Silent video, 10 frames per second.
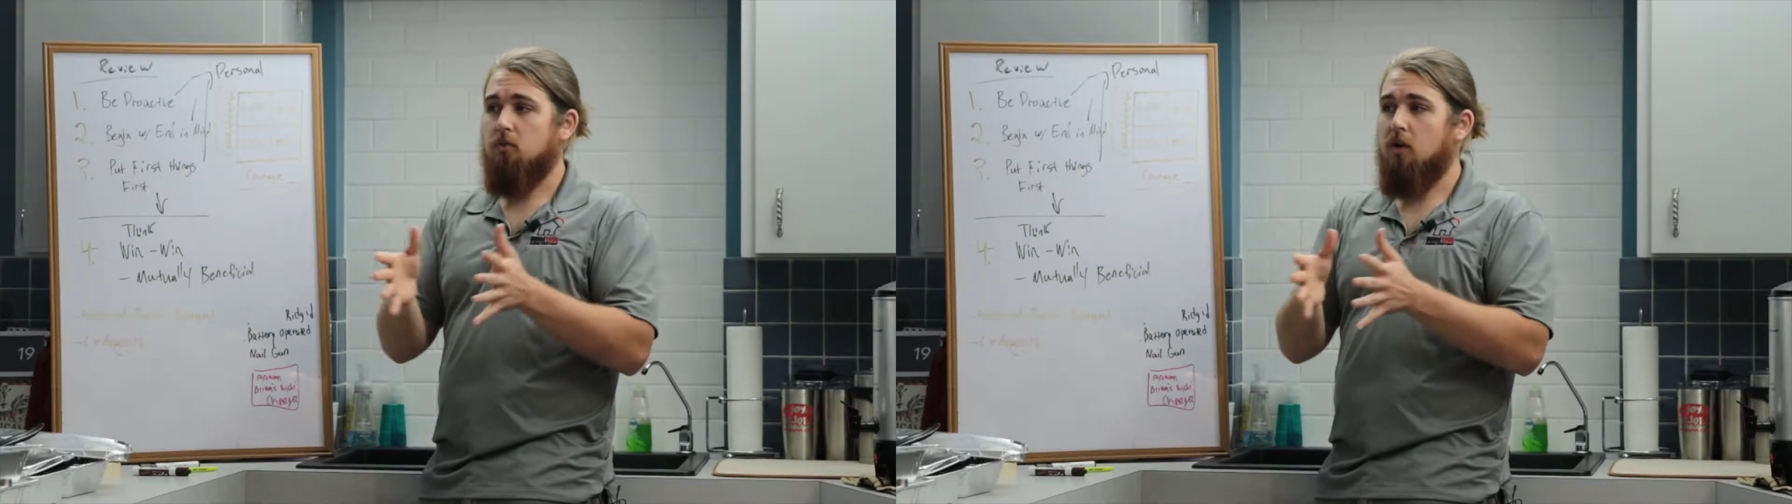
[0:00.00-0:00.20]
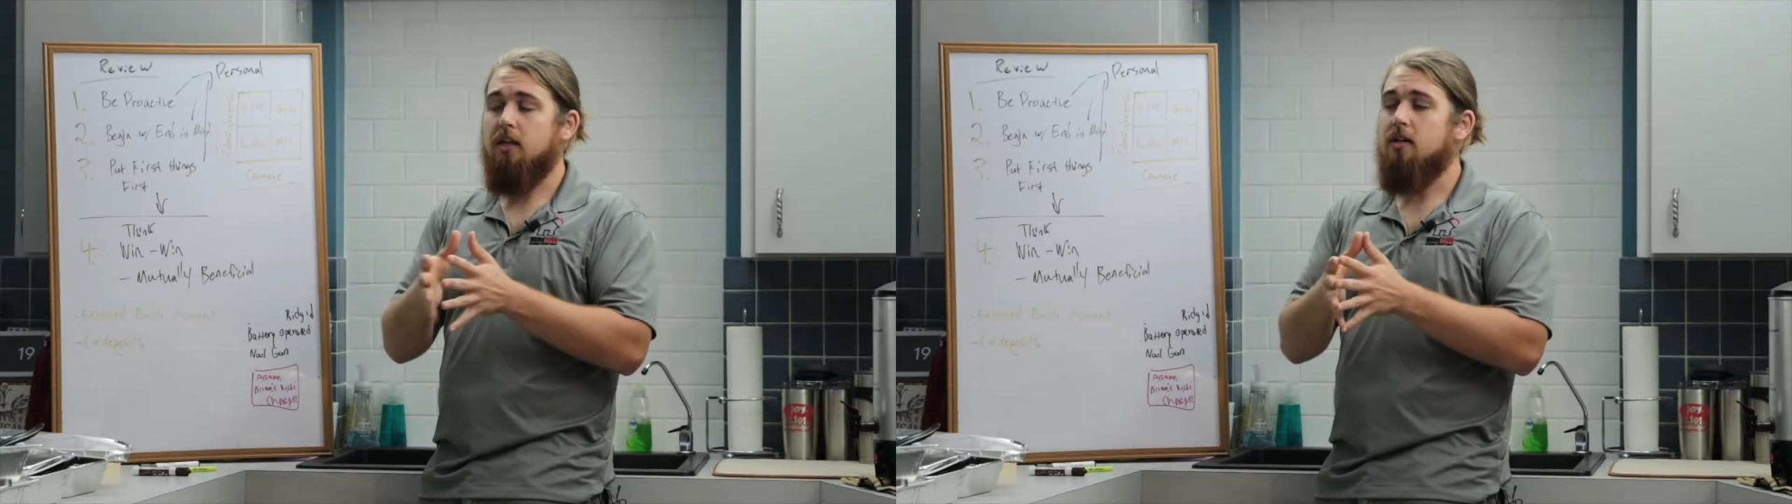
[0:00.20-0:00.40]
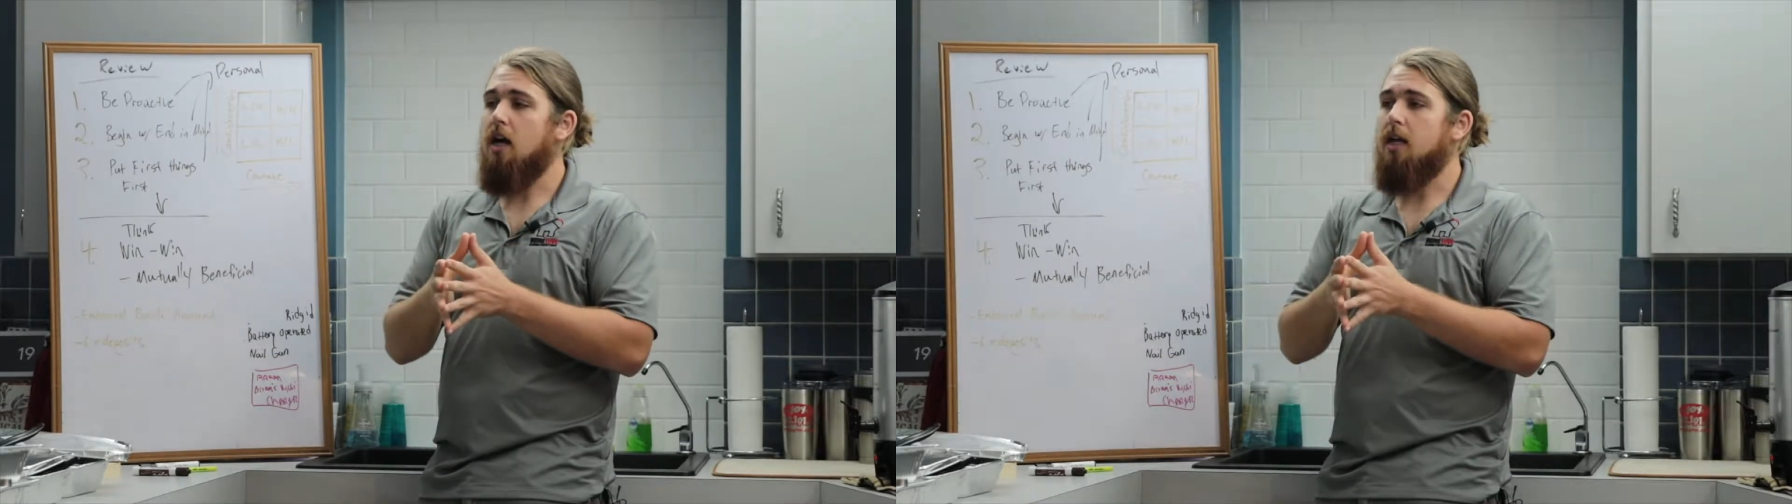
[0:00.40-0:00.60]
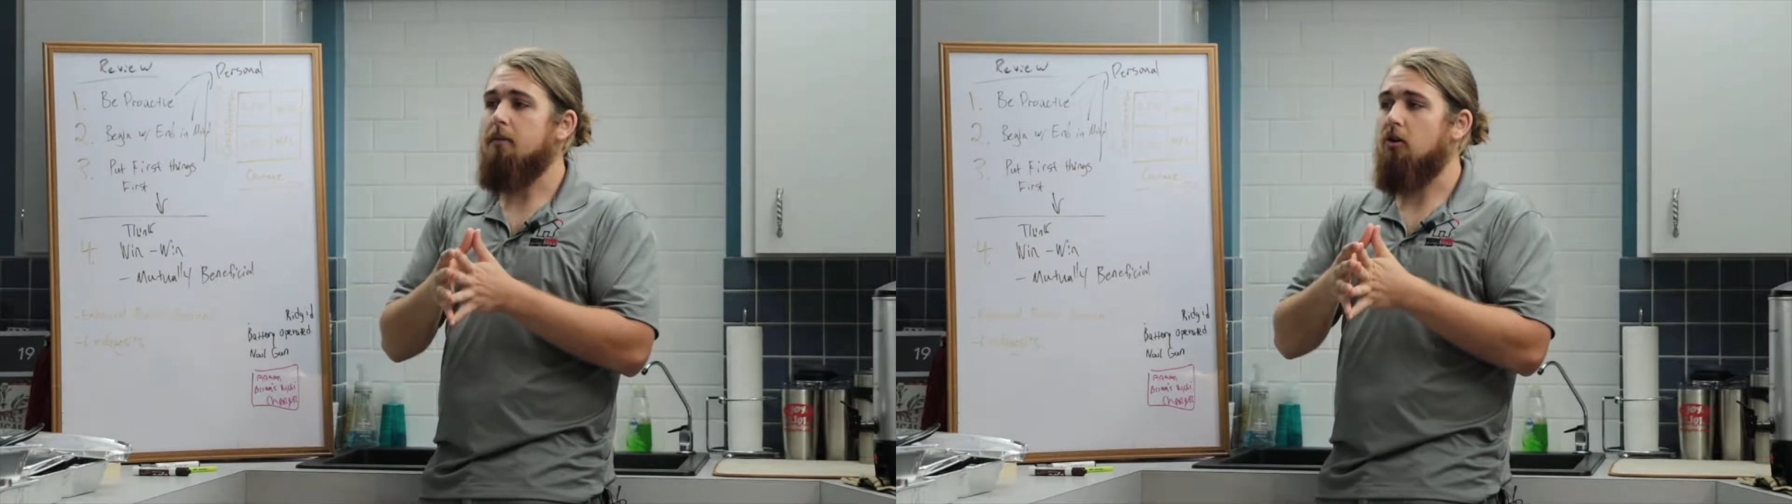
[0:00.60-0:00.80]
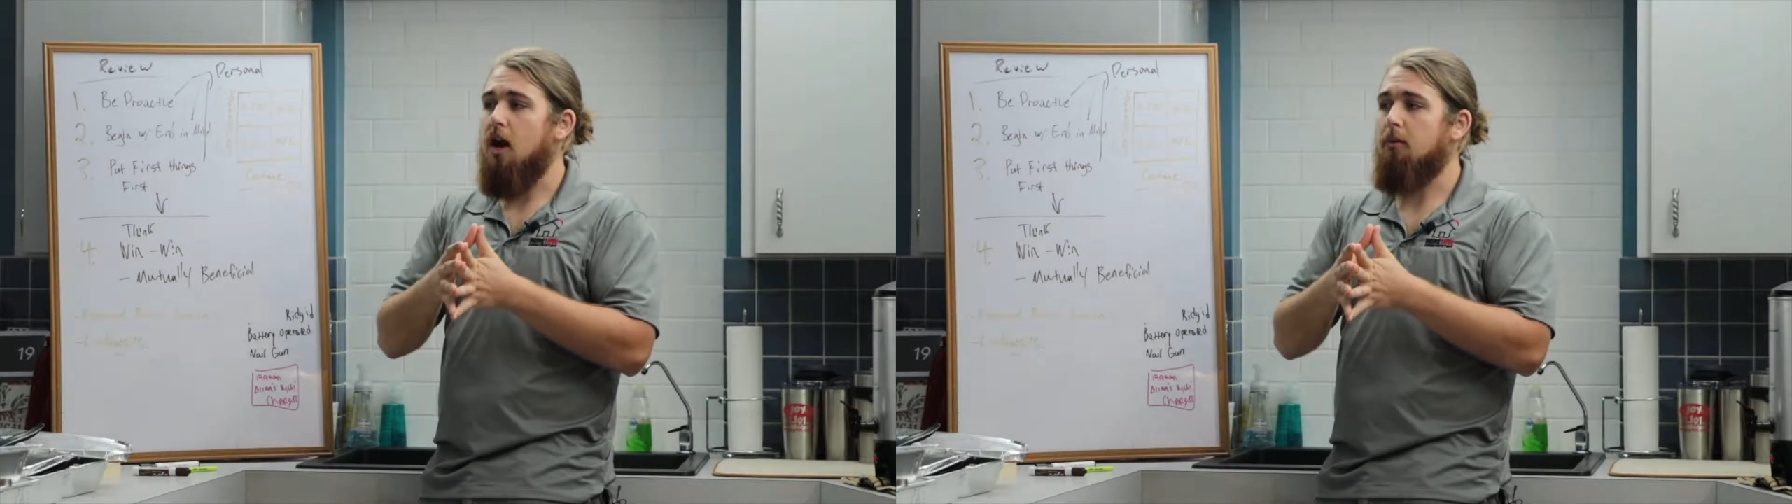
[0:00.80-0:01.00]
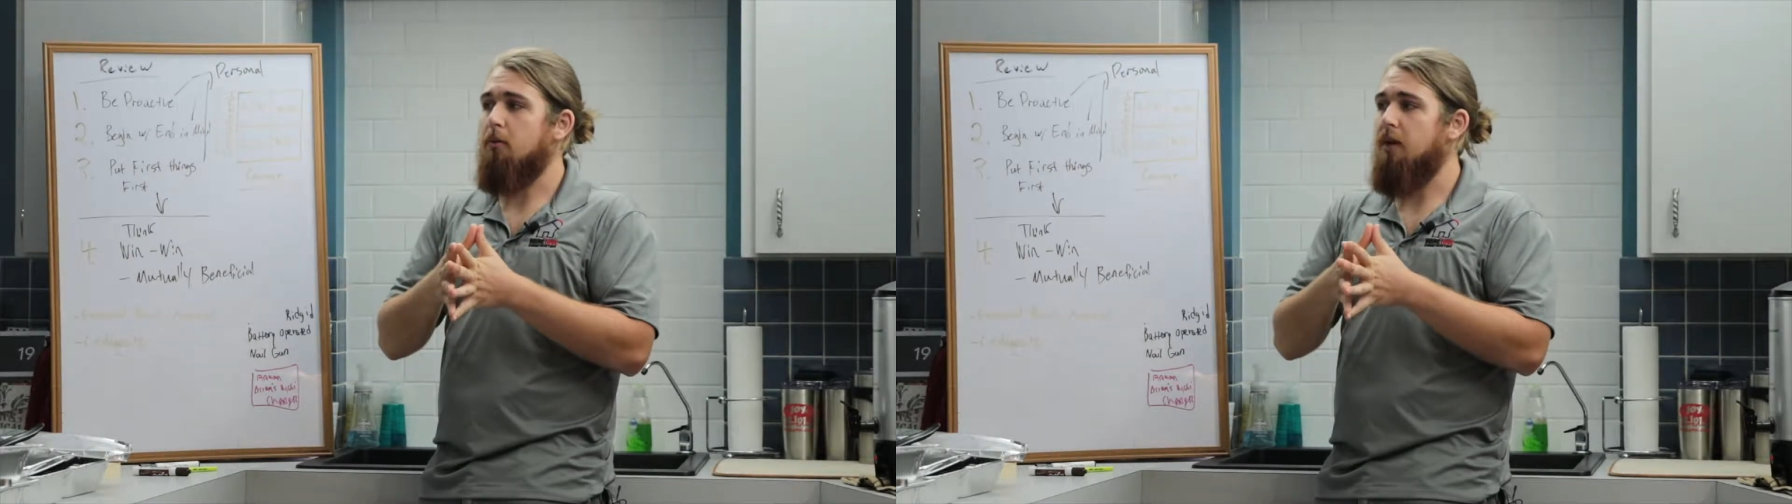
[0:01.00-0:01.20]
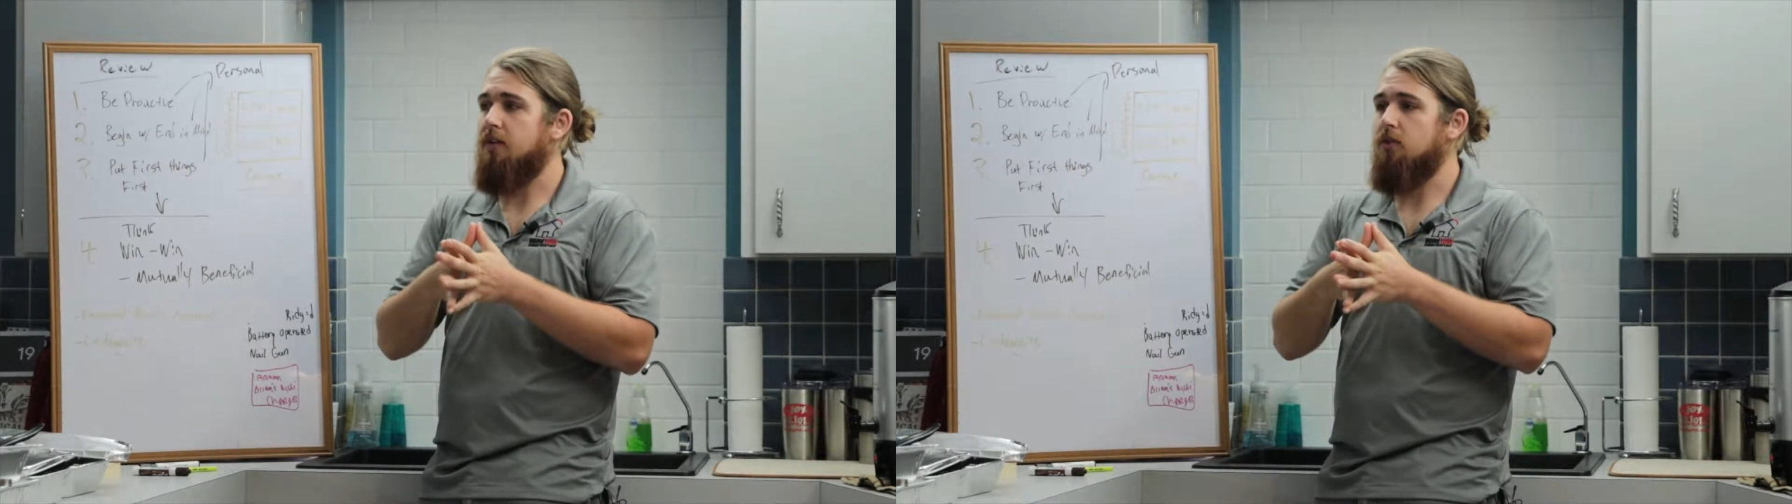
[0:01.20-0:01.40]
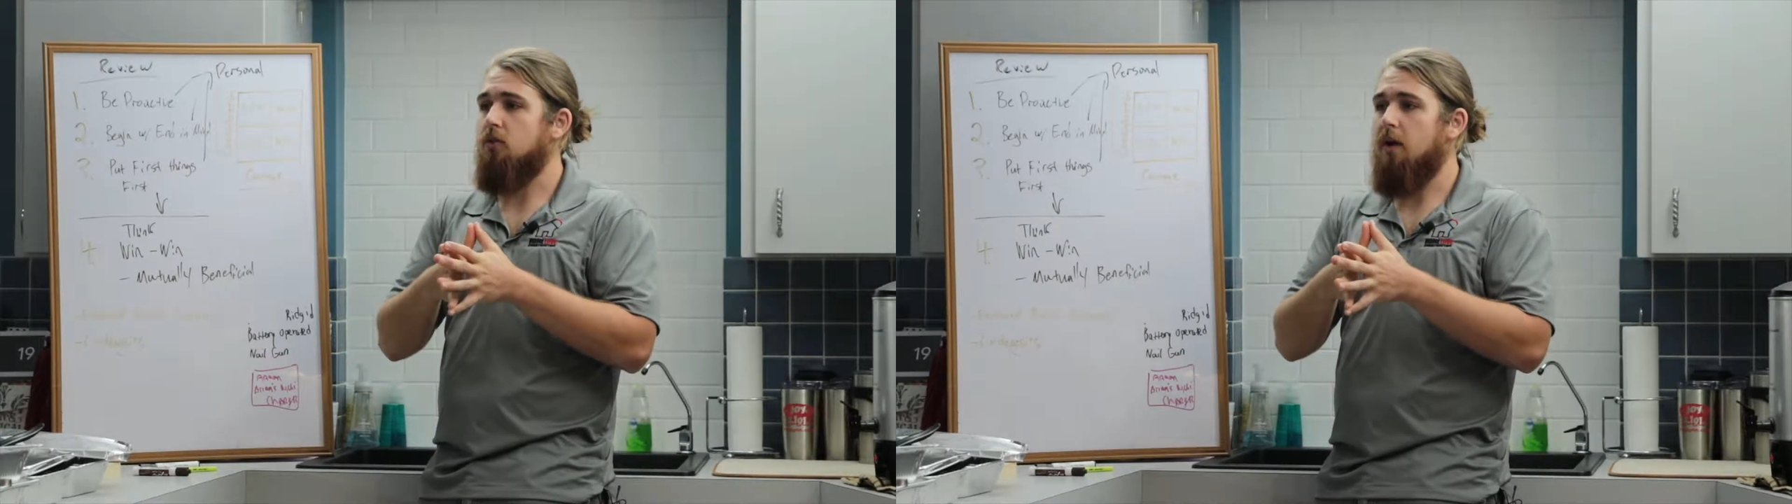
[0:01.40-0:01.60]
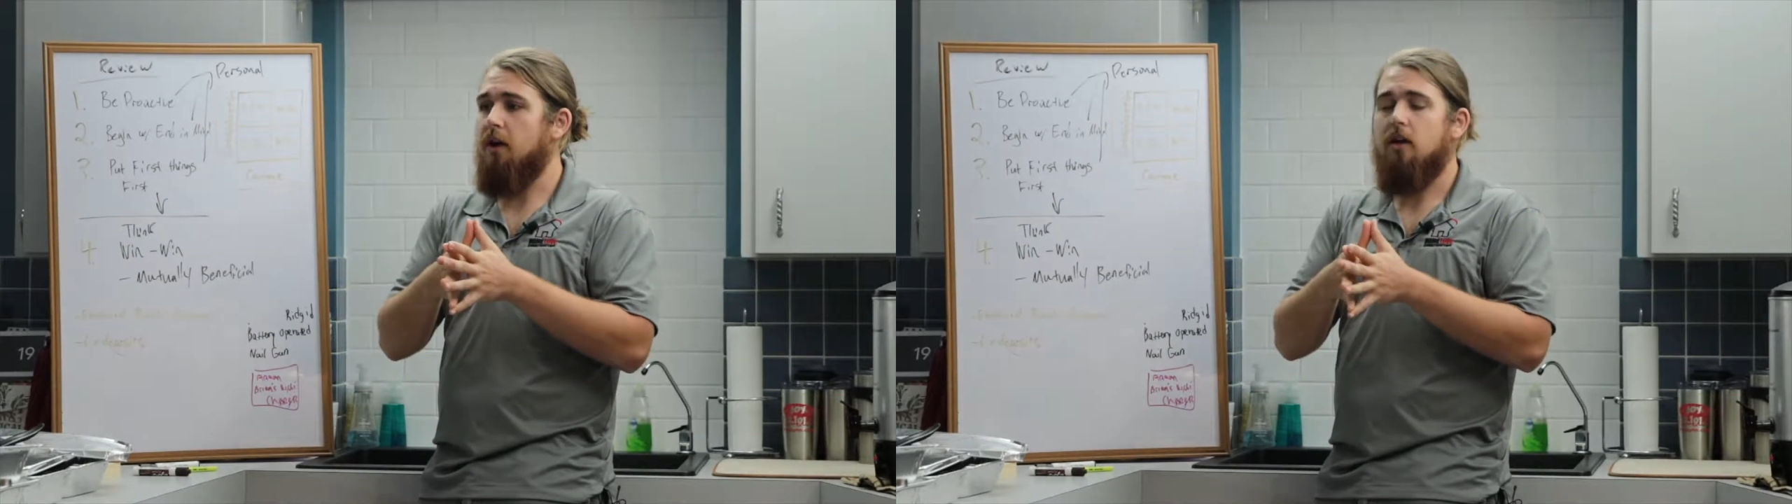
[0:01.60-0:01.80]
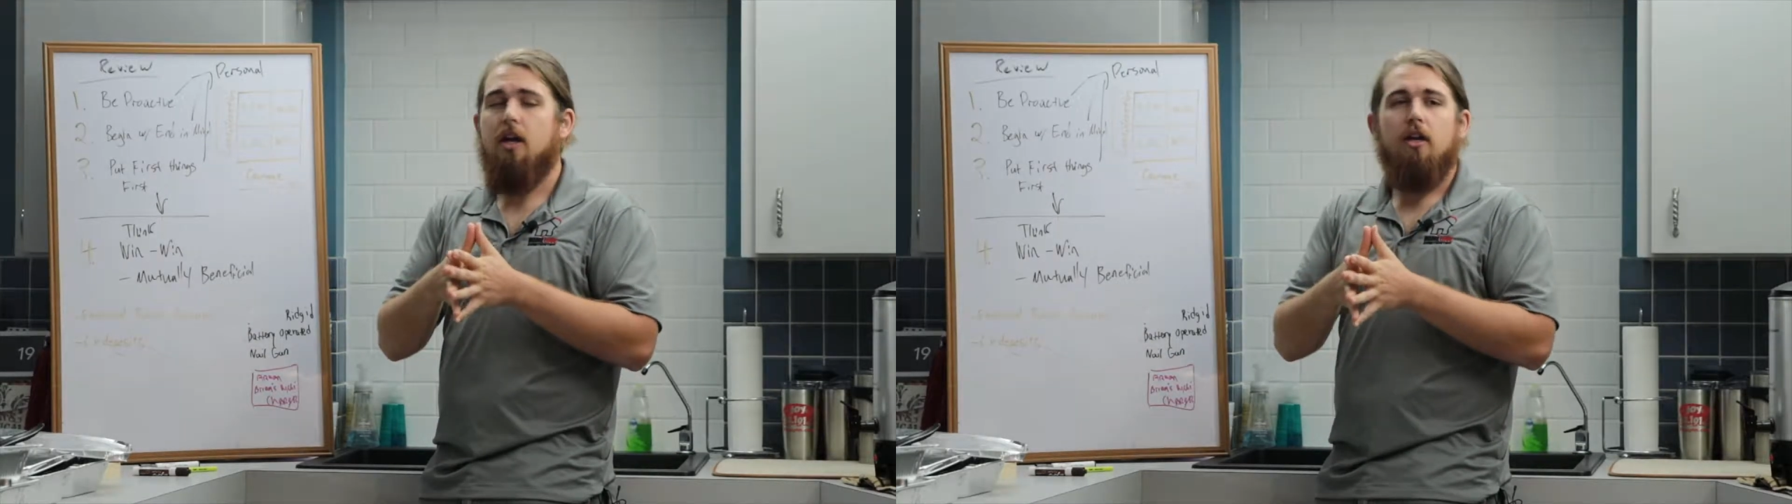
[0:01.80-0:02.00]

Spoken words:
We're not talking about compromise to where,